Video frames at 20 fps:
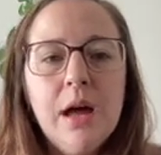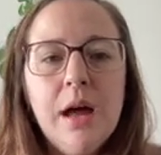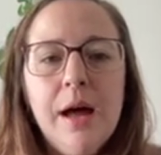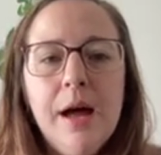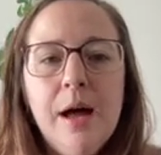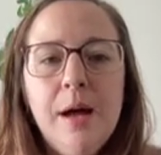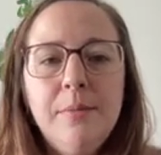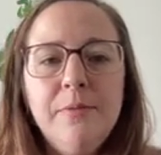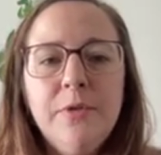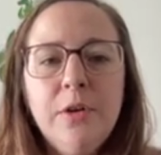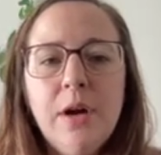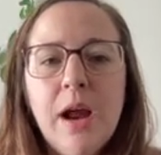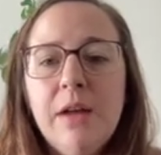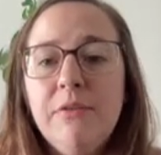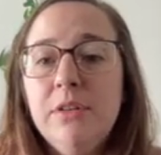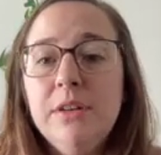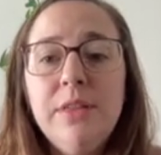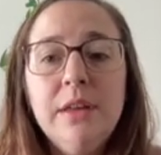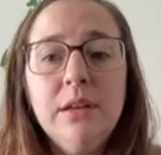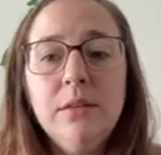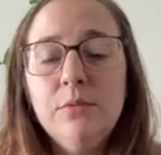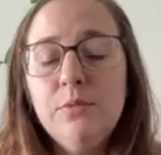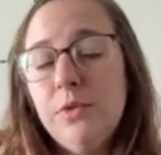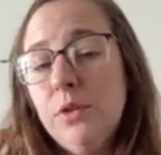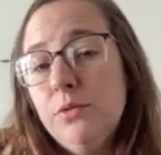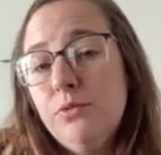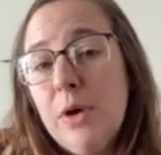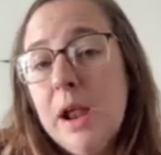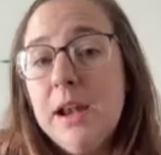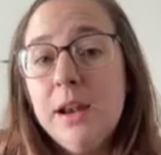for
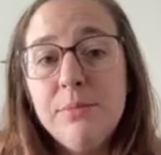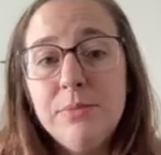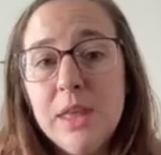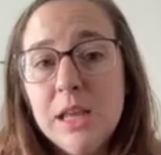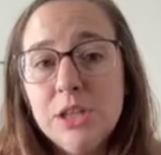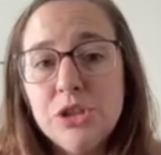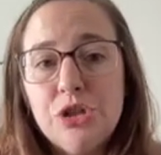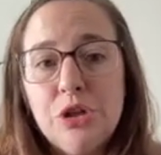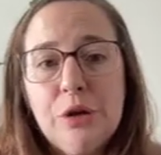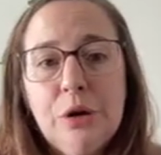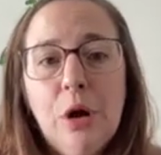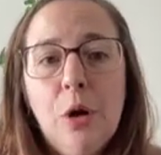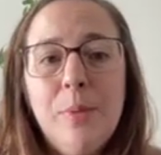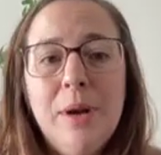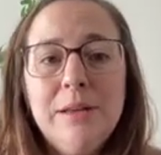random things to grow.